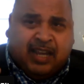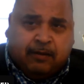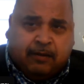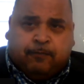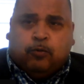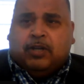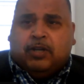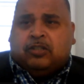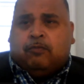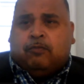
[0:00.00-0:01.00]
Food
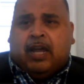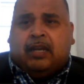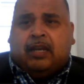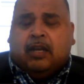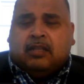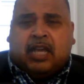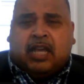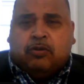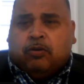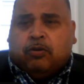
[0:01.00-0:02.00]
is a right. That
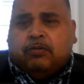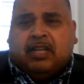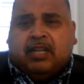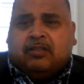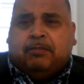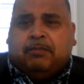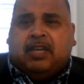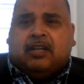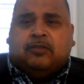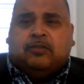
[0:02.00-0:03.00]
you don't need to be
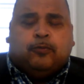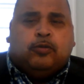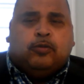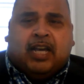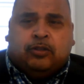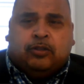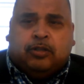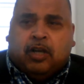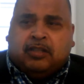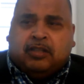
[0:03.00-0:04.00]
in a food desert,